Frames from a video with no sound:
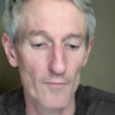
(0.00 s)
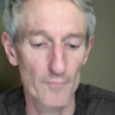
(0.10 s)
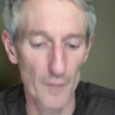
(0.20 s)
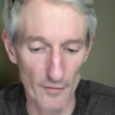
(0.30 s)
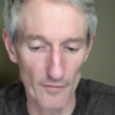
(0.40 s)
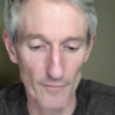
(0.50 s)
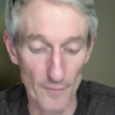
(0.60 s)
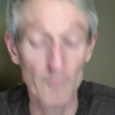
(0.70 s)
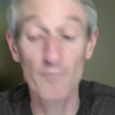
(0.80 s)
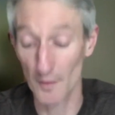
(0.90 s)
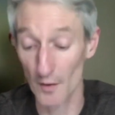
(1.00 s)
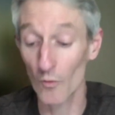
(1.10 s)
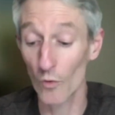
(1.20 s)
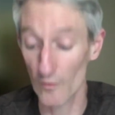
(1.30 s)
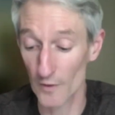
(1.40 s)
but
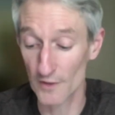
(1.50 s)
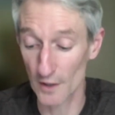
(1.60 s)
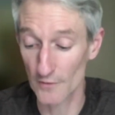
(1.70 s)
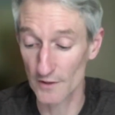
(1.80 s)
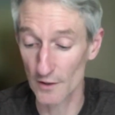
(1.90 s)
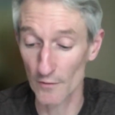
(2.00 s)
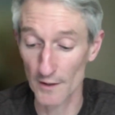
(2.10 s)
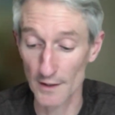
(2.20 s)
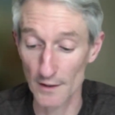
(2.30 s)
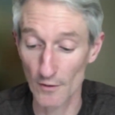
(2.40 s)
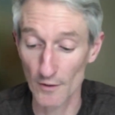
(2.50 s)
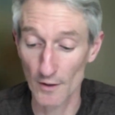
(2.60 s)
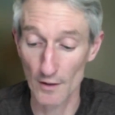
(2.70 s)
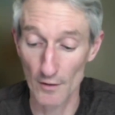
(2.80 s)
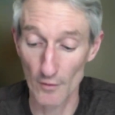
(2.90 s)
all of which are hosted on the
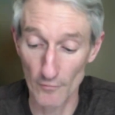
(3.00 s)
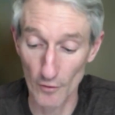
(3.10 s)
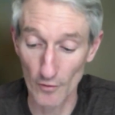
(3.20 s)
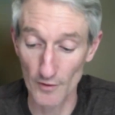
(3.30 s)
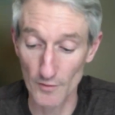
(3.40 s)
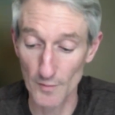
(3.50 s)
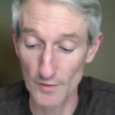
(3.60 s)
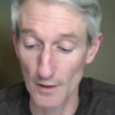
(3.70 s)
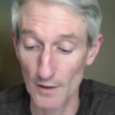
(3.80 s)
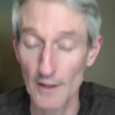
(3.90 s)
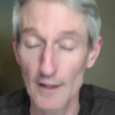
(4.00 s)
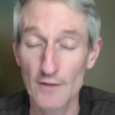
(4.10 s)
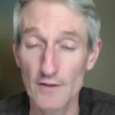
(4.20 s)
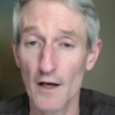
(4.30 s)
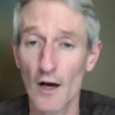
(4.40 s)
Royal College website.
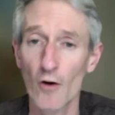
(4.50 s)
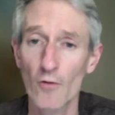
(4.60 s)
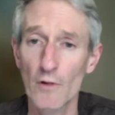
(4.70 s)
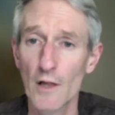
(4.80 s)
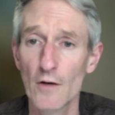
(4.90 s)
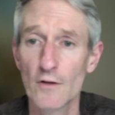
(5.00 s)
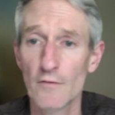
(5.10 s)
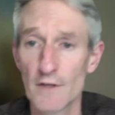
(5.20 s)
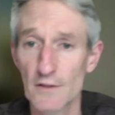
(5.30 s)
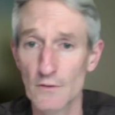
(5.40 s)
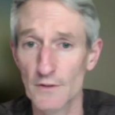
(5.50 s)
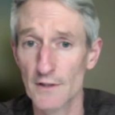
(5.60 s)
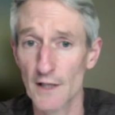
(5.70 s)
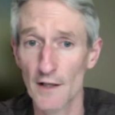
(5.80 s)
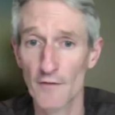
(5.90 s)
So there's a whole load of resources
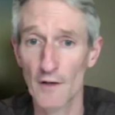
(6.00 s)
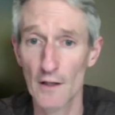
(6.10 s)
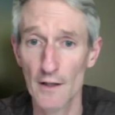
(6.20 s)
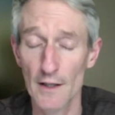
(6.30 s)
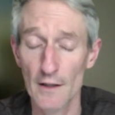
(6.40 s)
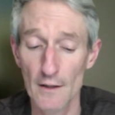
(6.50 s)
out there for learning.